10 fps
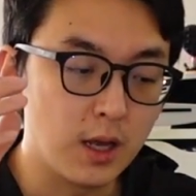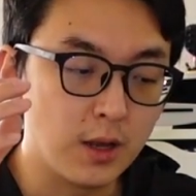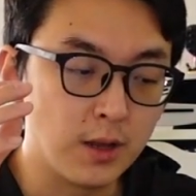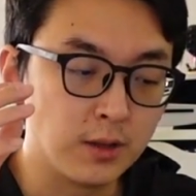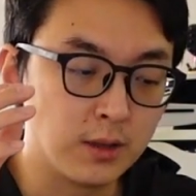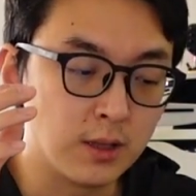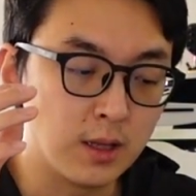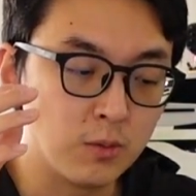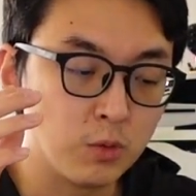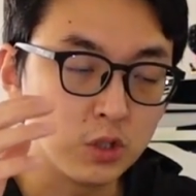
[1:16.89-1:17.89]
And
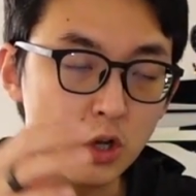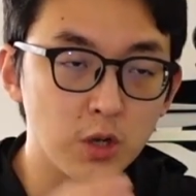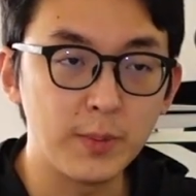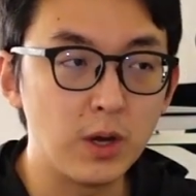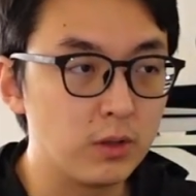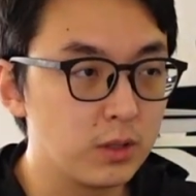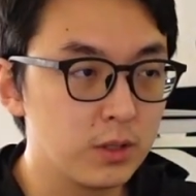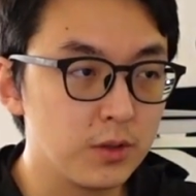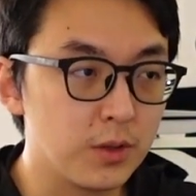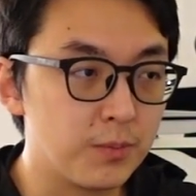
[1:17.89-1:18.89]
then we'll talk about
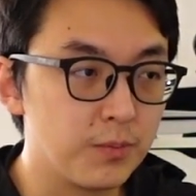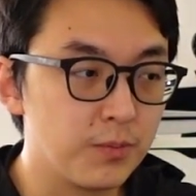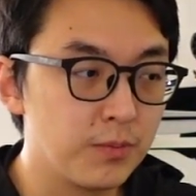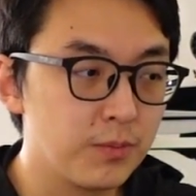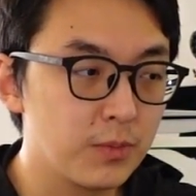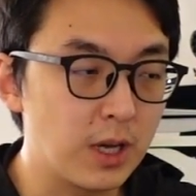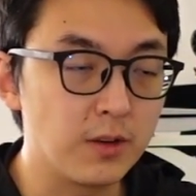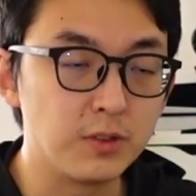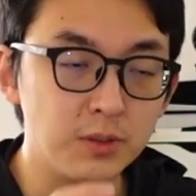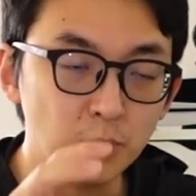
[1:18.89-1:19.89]
the
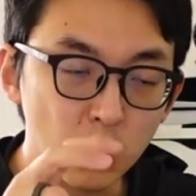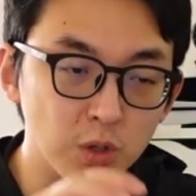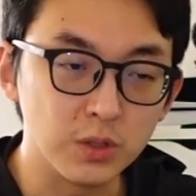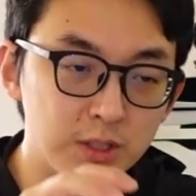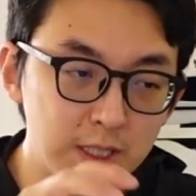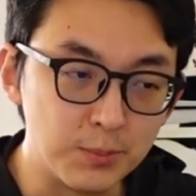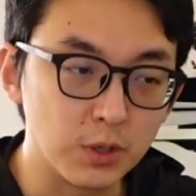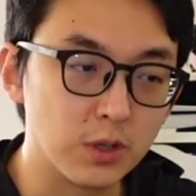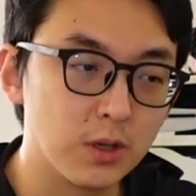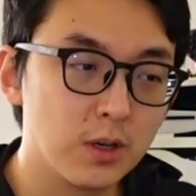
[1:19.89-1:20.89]
kind of more
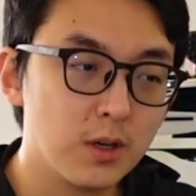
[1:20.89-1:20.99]
deeper